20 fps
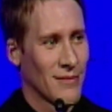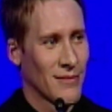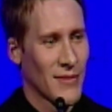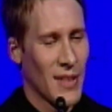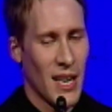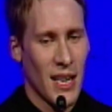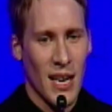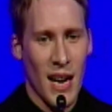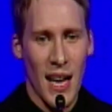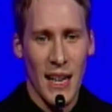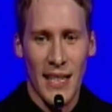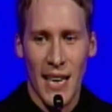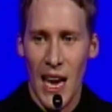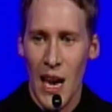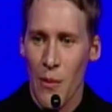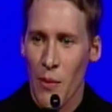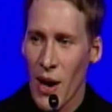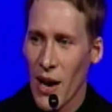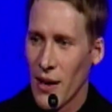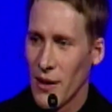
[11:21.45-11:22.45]
And I
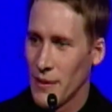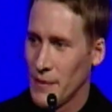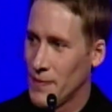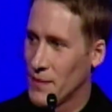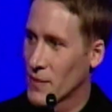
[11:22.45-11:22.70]
came out.